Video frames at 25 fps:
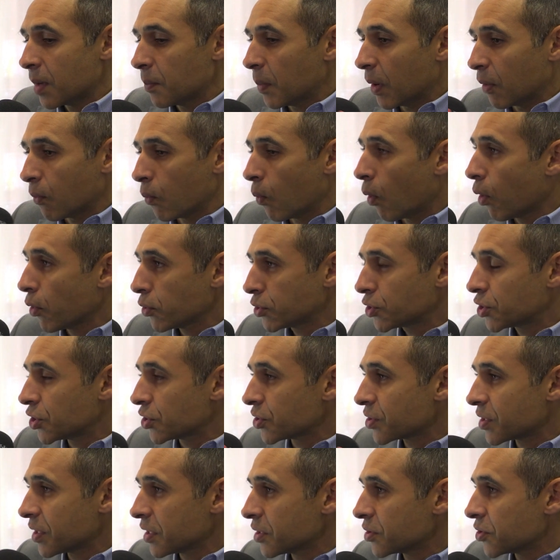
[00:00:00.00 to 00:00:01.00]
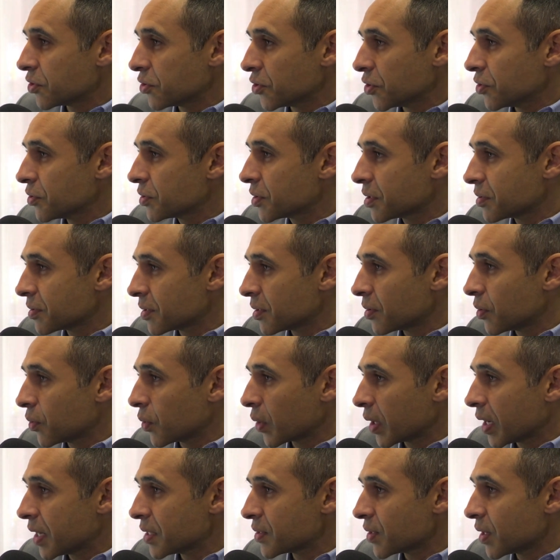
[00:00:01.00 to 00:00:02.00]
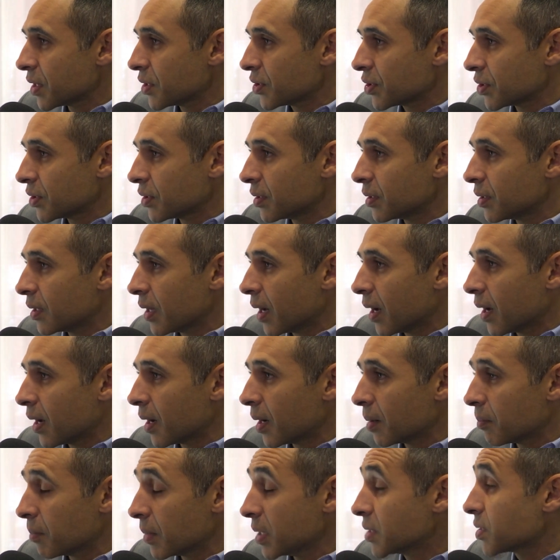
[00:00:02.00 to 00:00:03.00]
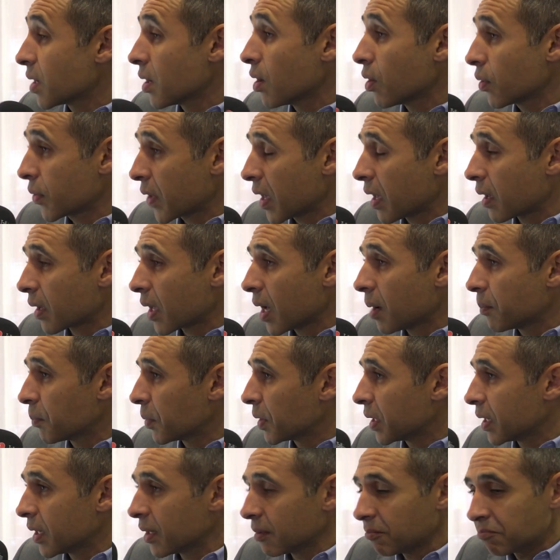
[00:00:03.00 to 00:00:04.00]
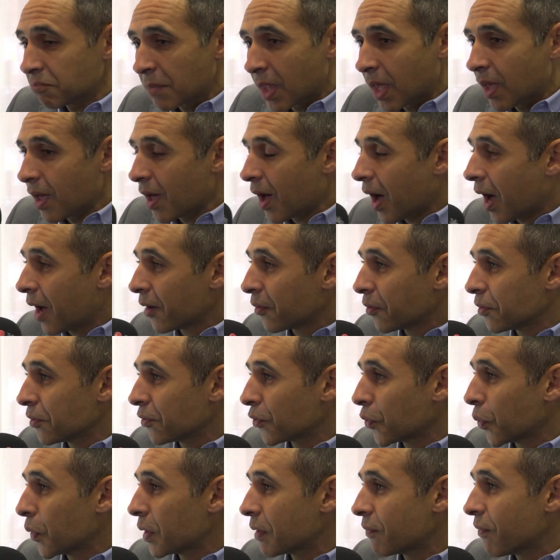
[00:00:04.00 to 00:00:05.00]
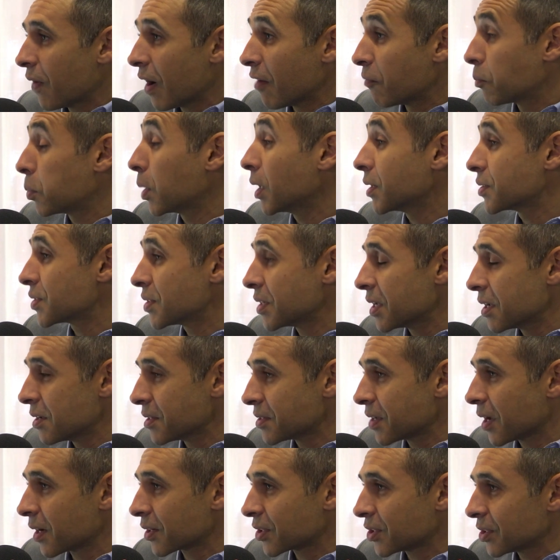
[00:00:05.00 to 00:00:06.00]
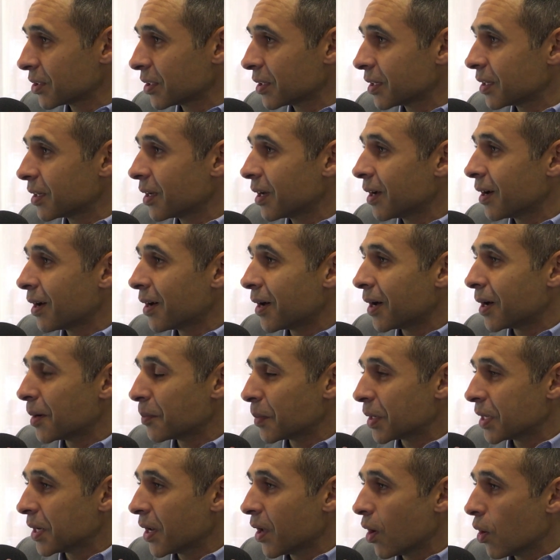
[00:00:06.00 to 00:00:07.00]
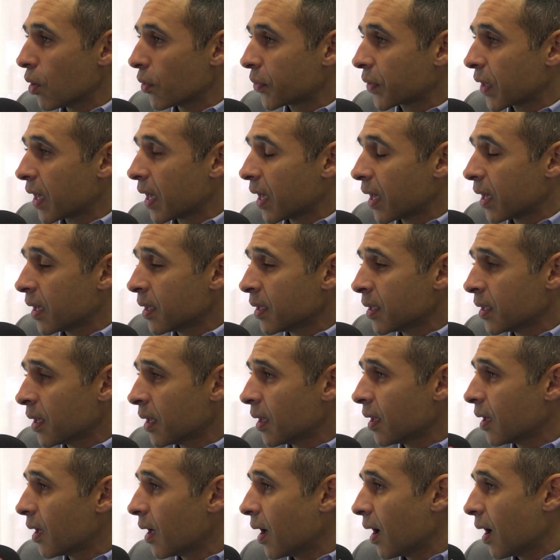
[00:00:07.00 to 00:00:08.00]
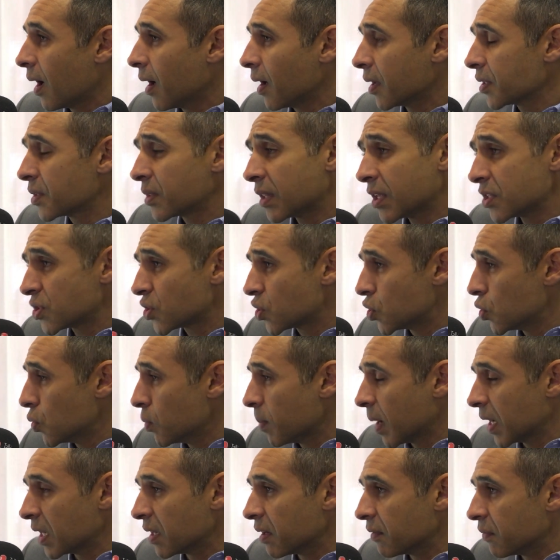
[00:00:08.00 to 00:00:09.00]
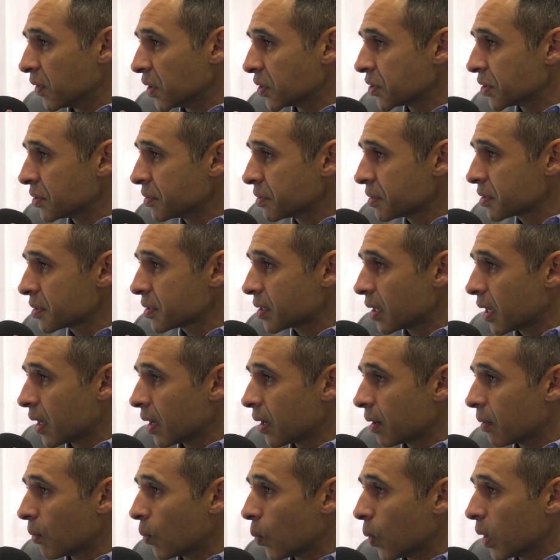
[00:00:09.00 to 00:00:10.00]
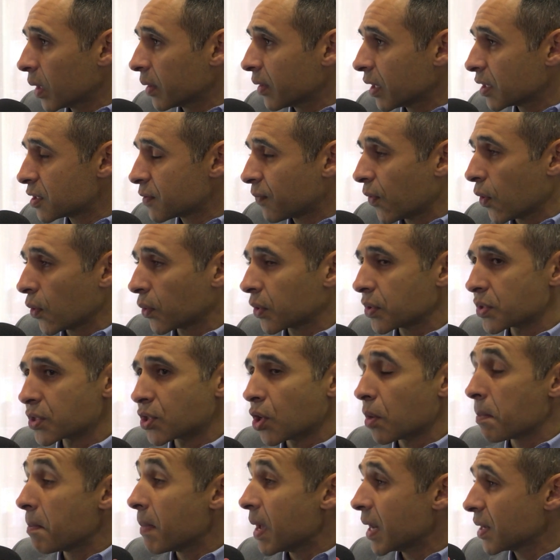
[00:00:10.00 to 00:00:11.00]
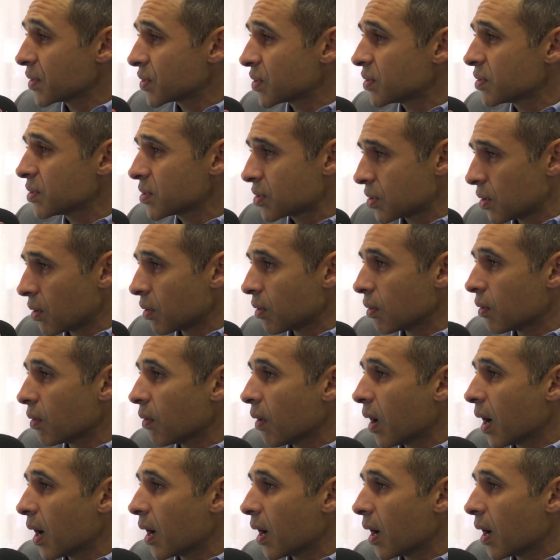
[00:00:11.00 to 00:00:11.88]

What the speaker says: But Roche just introduces an organization, is a healthcare company, 125 plus years actually in healthcare. There's two main divisions, one that's focused on medicine, so